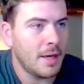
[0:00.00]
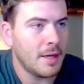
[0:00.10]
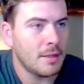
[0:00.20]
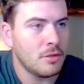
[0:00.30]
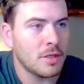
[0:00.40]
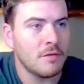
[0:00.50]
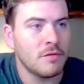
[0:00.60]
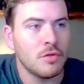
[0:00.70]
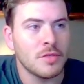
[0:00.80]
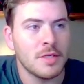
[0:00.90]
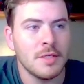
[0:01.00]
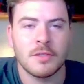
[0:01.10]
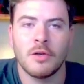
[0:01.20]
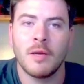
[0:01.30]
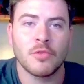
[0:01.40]
you can even use an
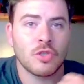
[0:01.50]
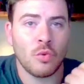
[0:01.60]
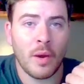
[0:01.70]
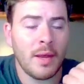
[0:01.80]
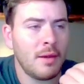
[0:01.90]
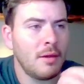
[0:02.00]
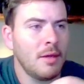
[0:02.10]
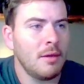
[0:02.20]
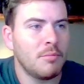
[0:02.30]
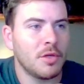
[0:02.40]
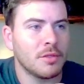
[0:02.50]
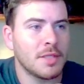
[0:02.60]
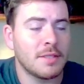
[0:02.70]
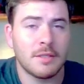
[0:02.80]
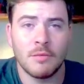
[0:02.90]
Instagram square because
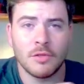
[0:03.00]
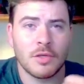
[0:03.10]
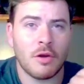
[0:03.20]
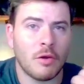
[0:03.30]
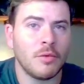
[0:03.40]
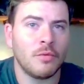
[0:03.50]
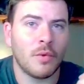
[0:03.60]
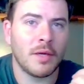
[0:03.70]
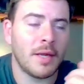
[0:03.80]
that's the most common one,